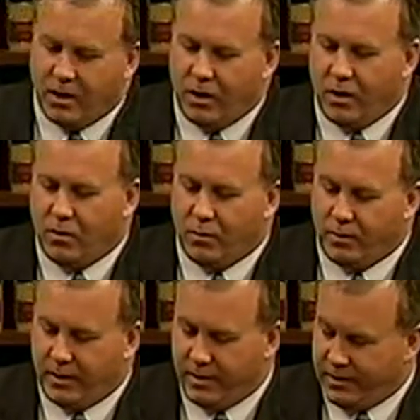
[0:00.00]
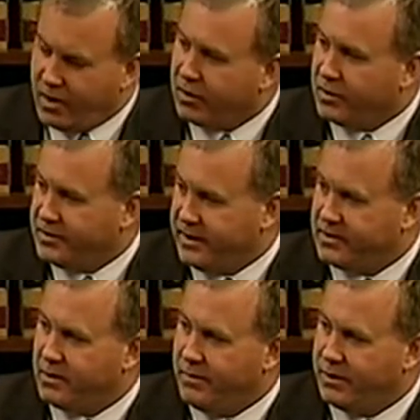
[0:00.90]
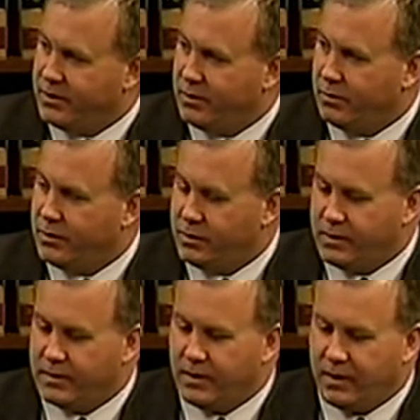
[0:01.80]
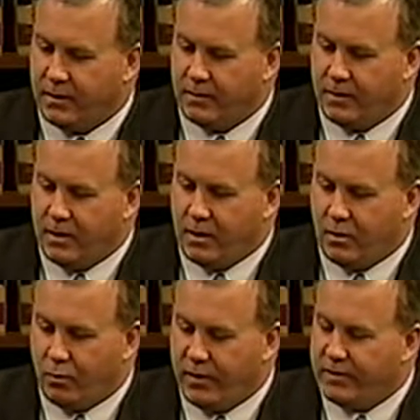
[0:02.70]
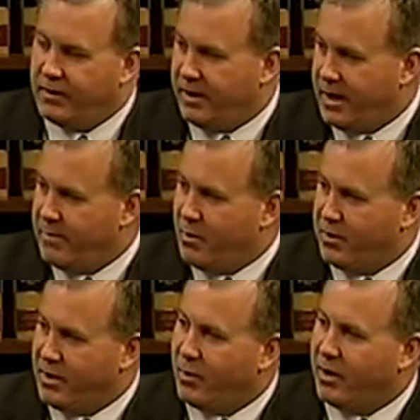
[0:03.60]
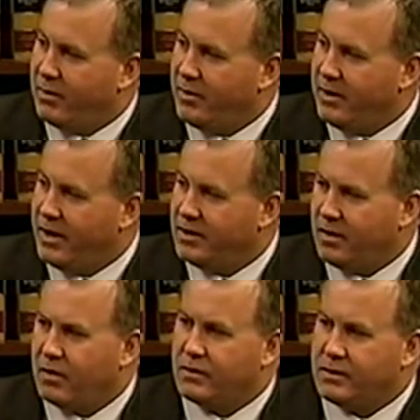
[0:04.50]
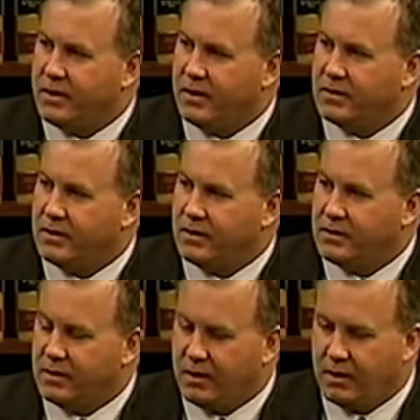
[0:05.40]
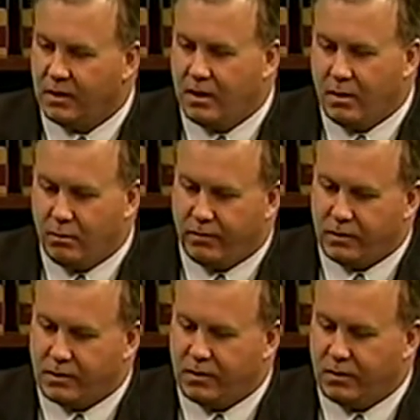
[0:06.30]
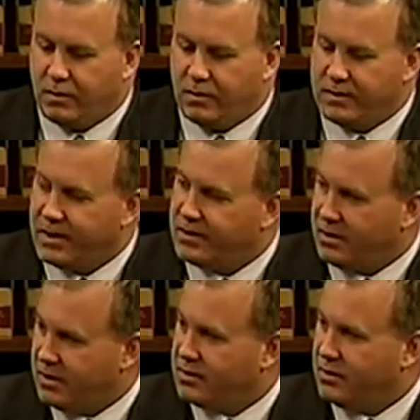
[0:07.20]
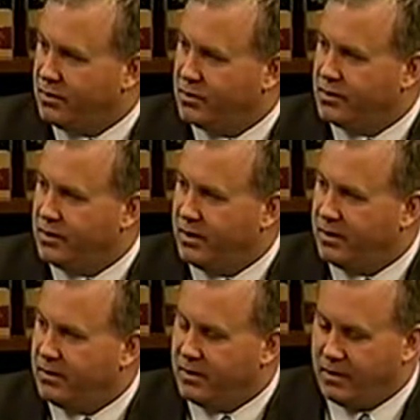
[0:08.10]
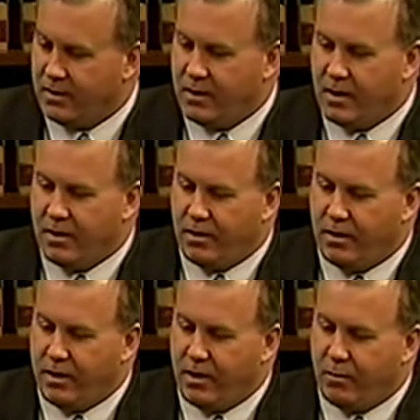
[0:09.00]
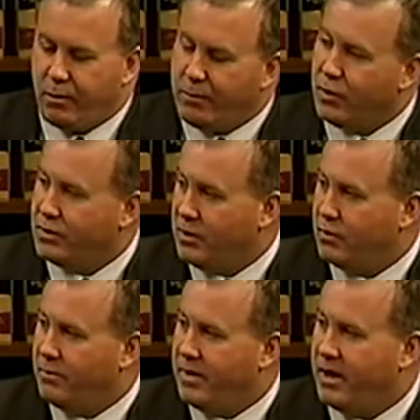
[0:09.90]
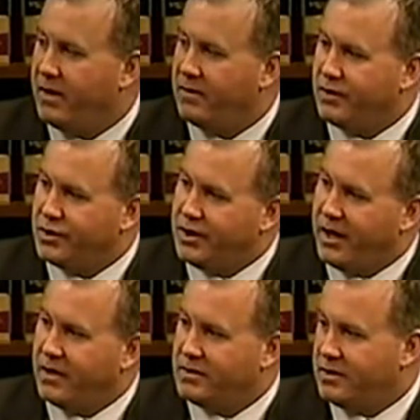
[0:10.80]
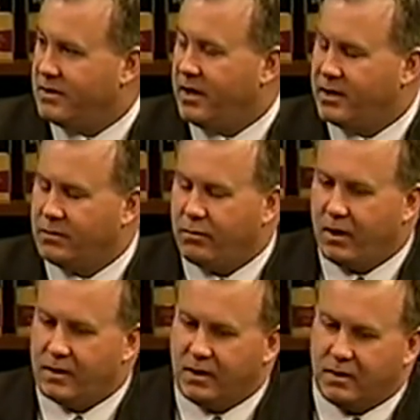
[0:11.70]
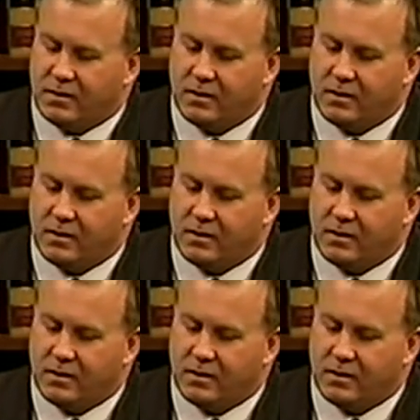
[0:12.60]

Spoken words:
You know, the Article 6 Commission, which was recently came out with their recommendation. Article 6 refers to the section of the Constitution that they're proposing to amend to change the selection process.